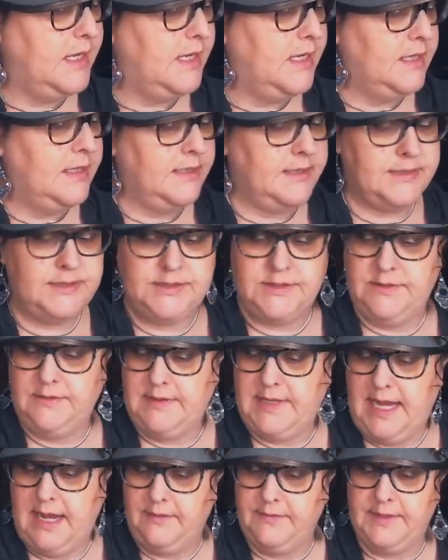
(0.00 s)
Let's do
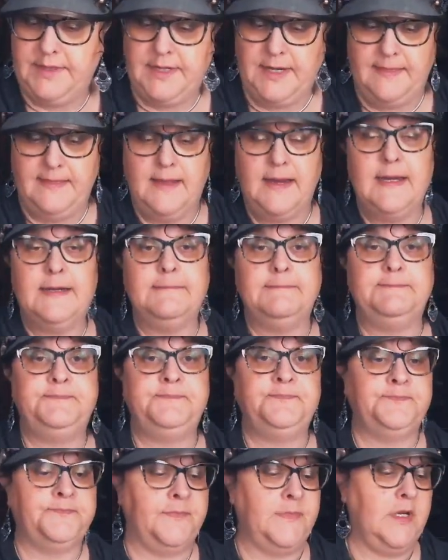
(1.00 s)
that one on there.
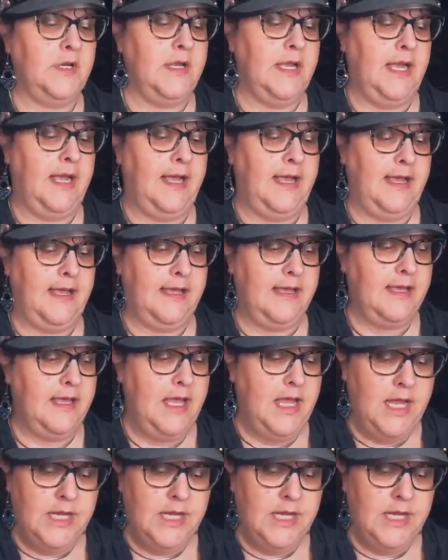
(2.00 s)
Okay,